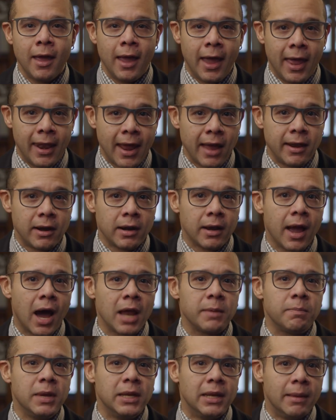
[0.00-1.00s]
Another
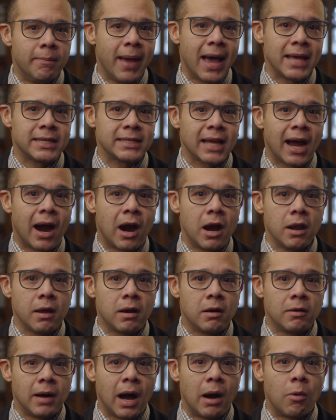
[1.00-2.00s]
got me the Best
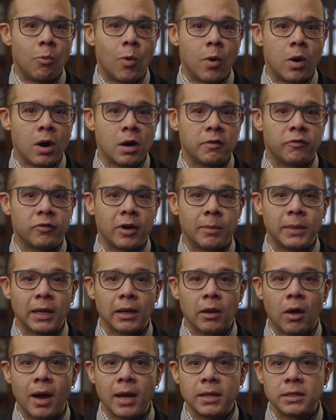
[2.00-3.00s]
Article Award from
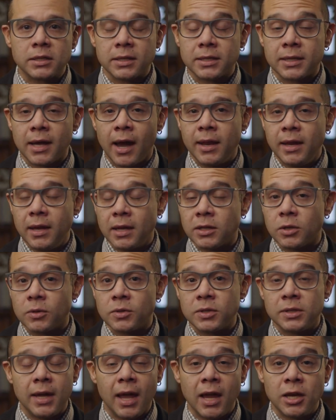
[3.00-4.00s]
the Law and Society
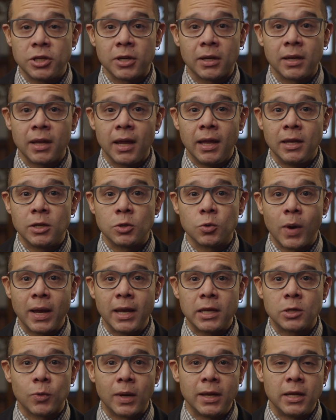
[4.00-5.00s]
Association in
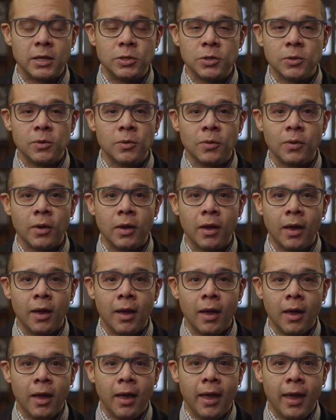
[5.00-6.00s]
2022.
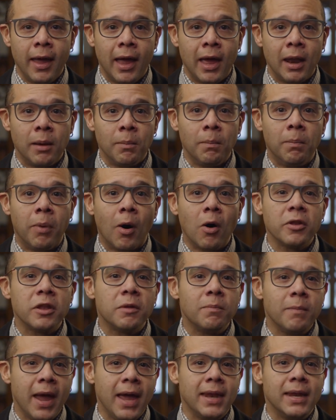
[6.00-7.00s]
And
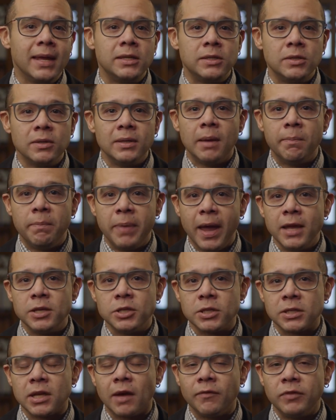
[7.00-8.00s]
both made it to the
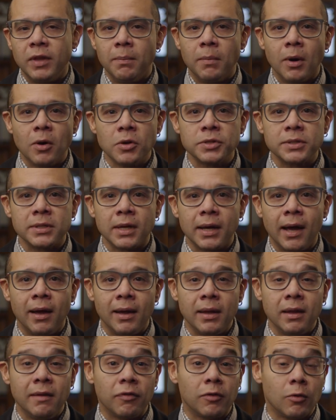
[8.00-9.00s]
pages of the most
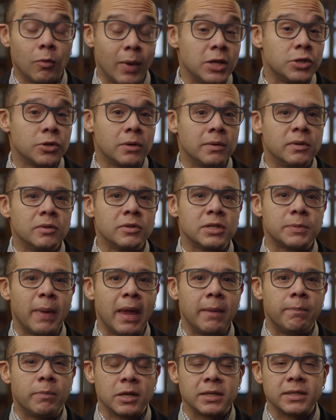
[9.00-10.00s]
influential
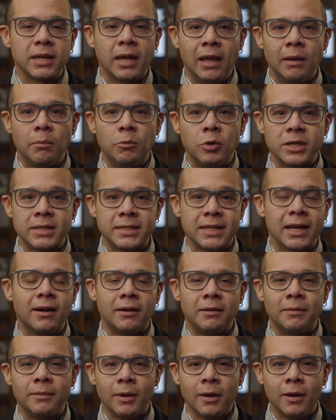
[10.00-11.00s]
newspapers in
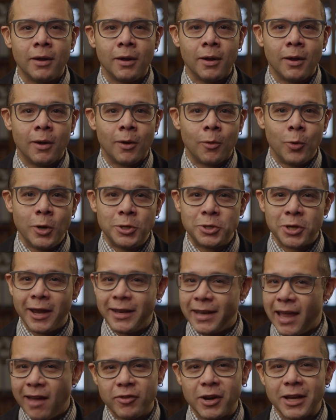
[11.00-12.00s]
Brazil, which I
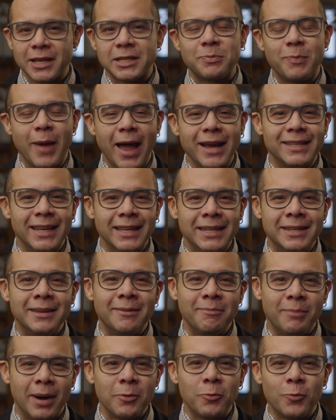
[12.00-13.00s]
never expected
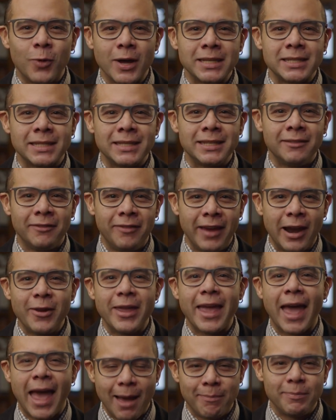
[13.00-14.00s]
but was
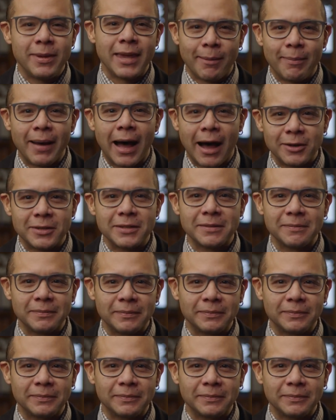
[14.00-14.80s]
very happy about.